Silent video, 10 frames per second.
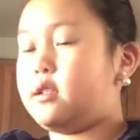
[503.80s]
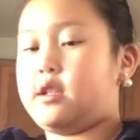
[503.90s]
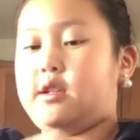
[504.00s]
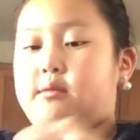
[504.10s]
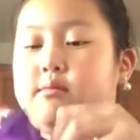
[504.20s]

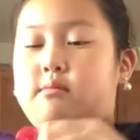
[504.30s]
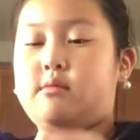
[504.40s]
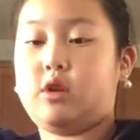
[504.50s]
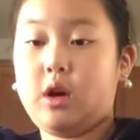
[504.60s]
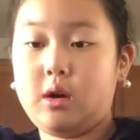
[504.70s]
So,
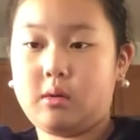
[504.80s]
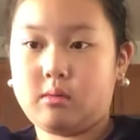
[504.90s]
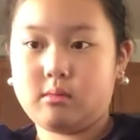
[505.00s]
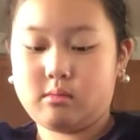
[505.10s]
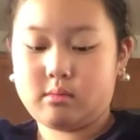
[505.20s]

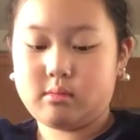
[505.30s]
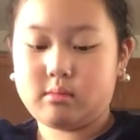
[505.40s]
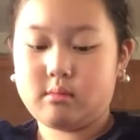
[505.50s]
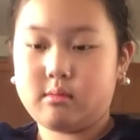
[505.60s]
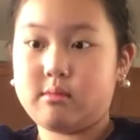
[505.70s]
oh!
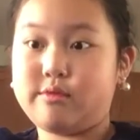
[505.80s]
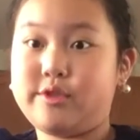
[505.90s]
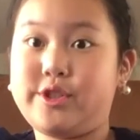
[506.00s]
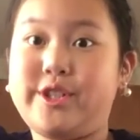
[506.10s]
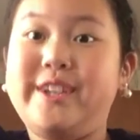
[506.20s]

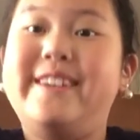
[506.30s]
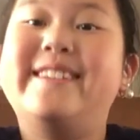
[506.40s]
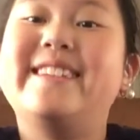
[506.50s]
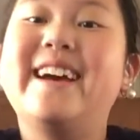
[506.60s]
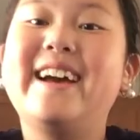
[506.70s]

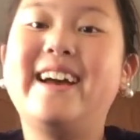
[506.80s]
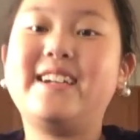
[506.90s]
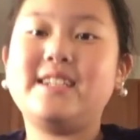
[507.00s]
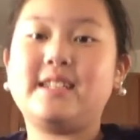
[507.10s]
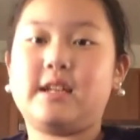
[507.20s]

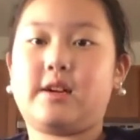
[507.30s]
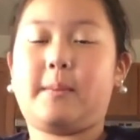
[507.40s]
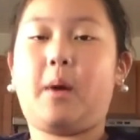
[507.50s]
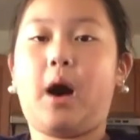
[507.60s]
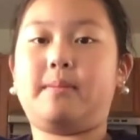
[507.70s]
It just
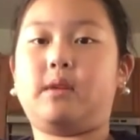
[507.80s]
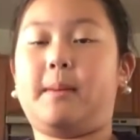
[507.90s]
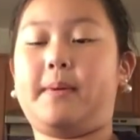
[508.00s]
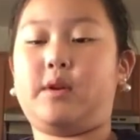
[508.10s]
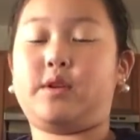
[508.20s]
literally popped
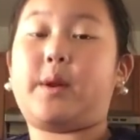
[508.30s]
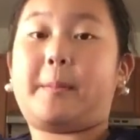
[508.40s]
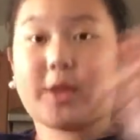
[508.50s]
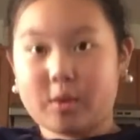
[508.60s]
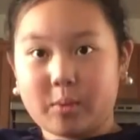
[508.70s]
up and I was
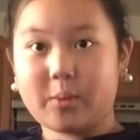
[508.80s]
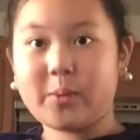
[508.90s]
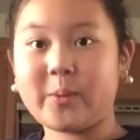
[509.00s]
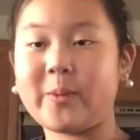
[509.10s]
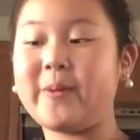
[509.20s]
like,
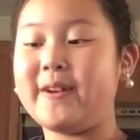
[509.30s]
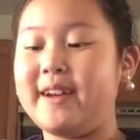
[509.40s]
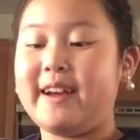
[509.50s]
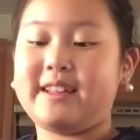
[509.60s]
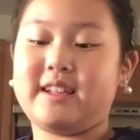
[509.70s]

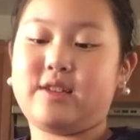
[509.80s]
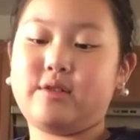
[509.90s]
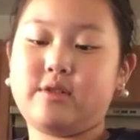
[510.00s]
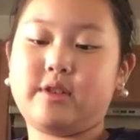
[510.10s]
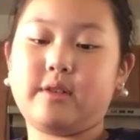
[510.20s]
and the
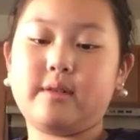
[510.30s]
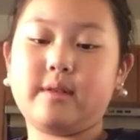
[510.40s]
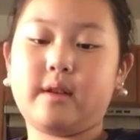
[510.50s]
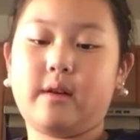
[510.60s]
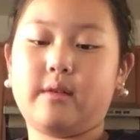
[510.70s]
2
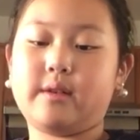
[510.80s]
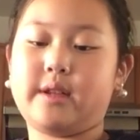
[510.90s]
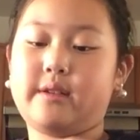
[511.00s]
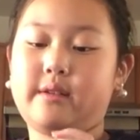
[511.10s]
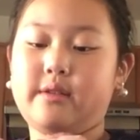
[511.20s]
shoes, oh,
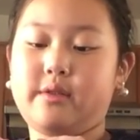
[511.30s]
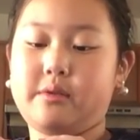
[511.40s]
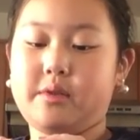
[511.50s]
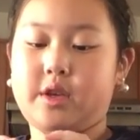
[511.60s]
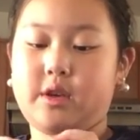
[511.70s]
these are
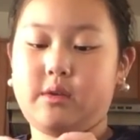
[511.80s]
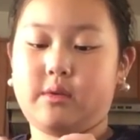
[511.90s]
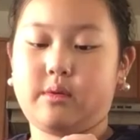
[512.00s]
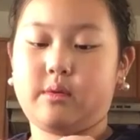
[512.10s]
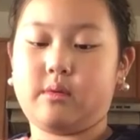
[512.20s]
so
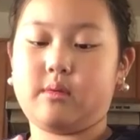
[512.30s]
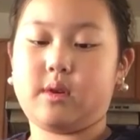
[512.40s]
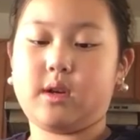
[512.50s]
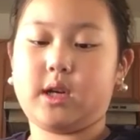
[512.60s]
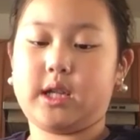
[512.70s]
cute.
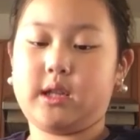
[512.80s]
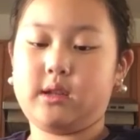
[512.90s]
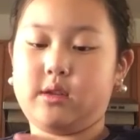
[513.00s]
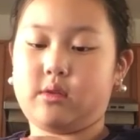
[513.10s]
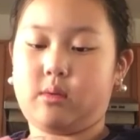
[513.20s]
I
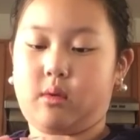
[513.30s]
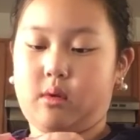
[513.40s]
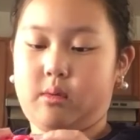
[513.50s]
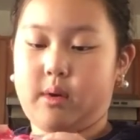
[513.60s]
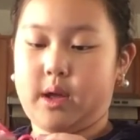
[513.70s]
think they're the
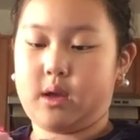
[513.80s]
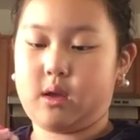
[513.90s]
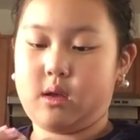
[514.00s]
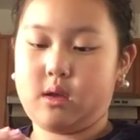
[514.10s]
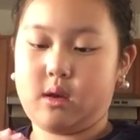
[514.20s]
wrong way.
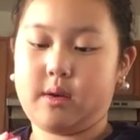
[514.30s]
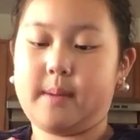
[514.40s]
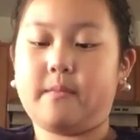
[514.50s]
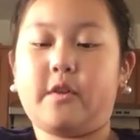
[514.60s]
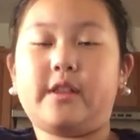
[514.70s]
Oh,
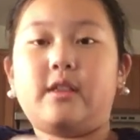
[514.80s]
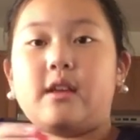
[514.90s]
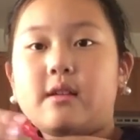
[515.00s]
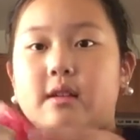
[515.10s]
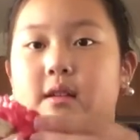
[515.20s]
yep, right
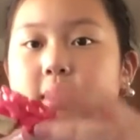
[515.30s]
this,